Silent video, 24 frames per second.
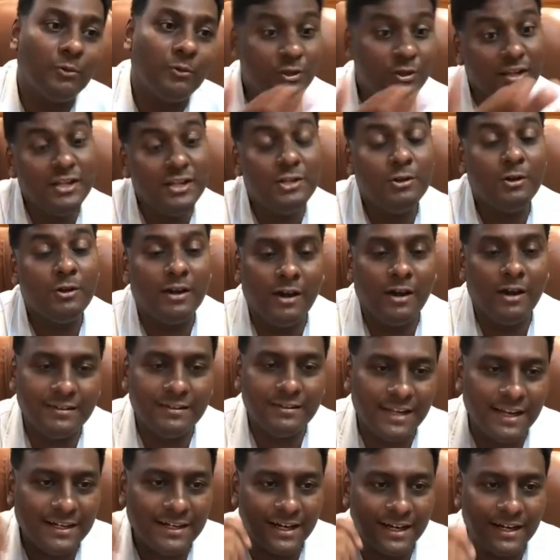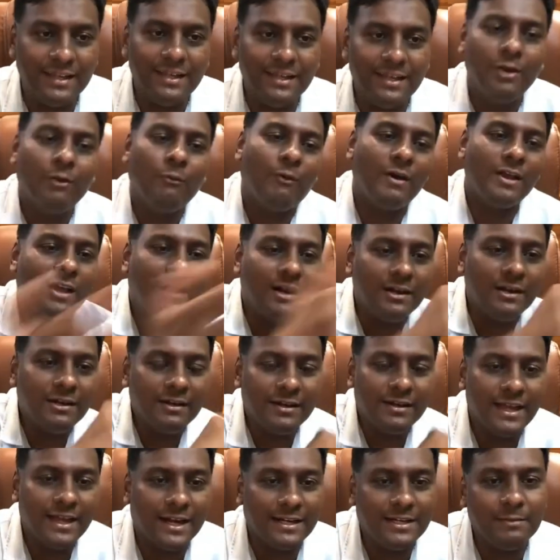since you got selected, why can't you
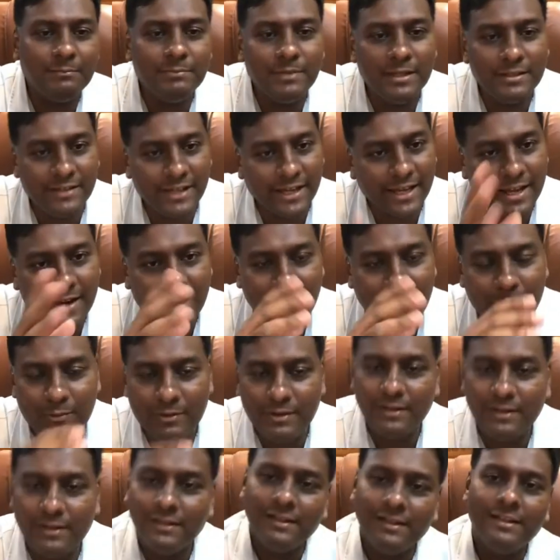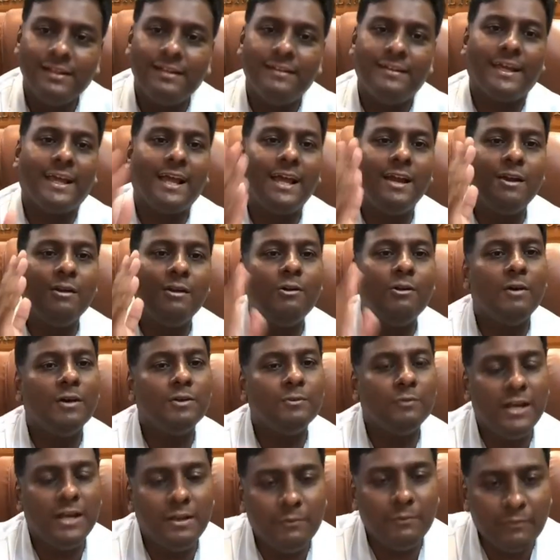attempt the second round? Second round was
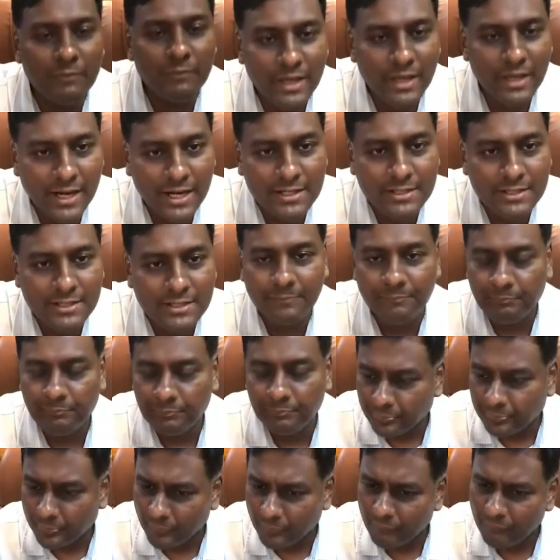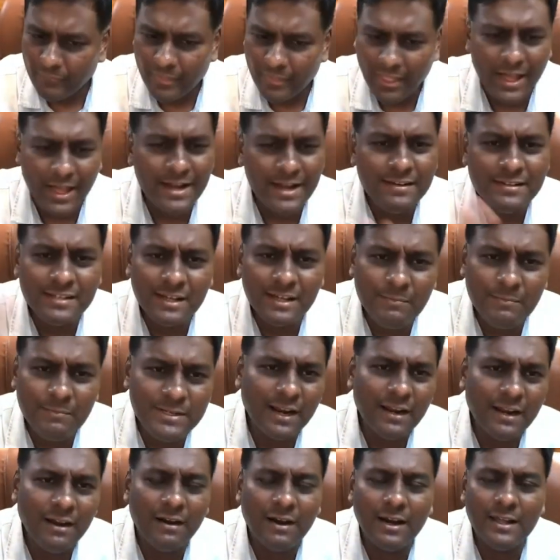only English and some
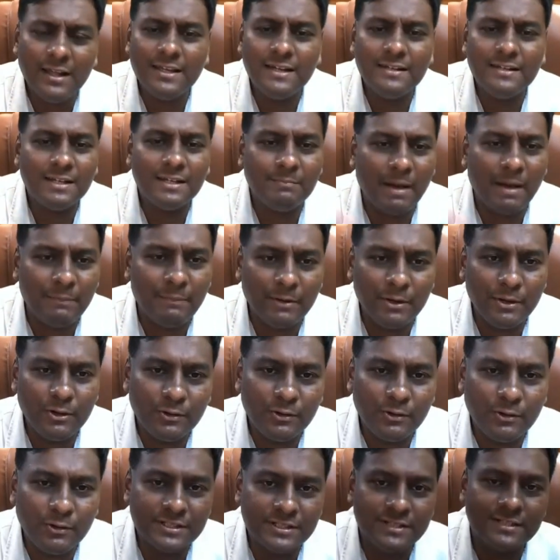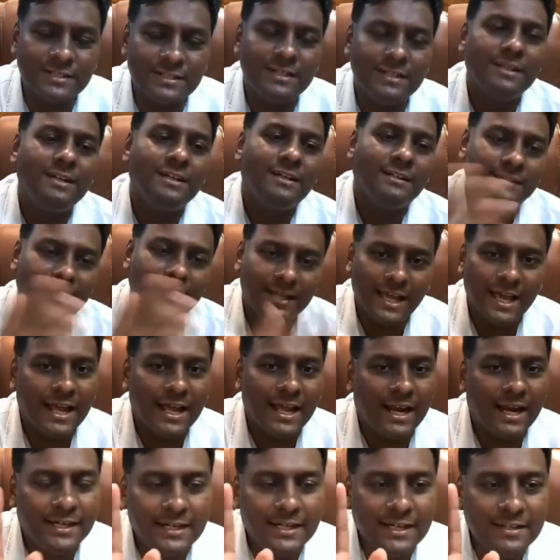general knowledge and some aptitude questions. Then I
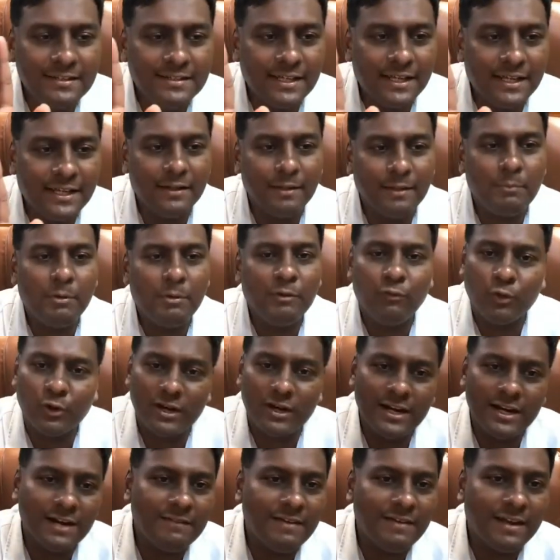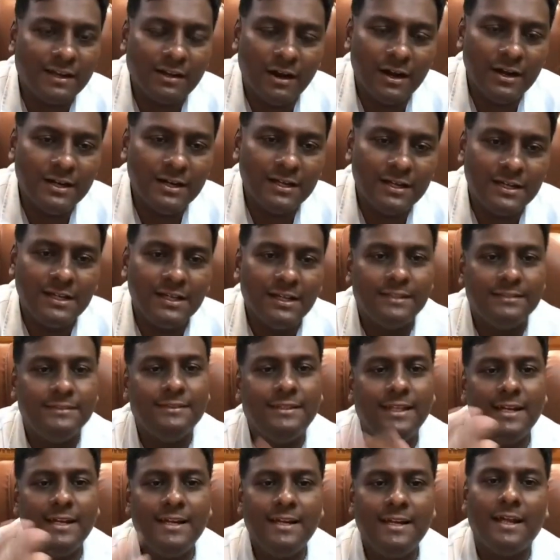attended about 400 were called.
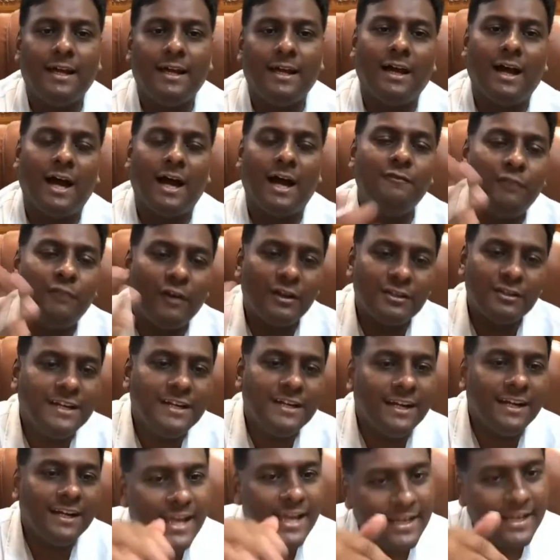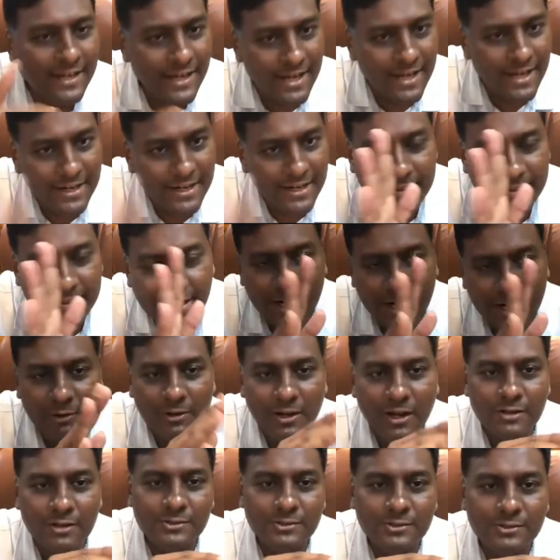Then unfortunately, I cleared the second round
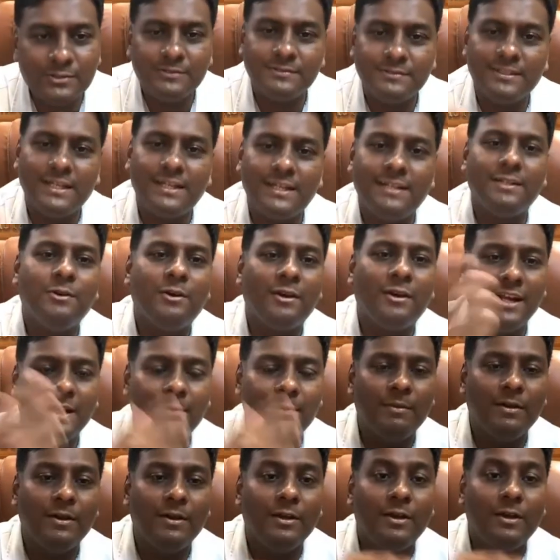also. That your name.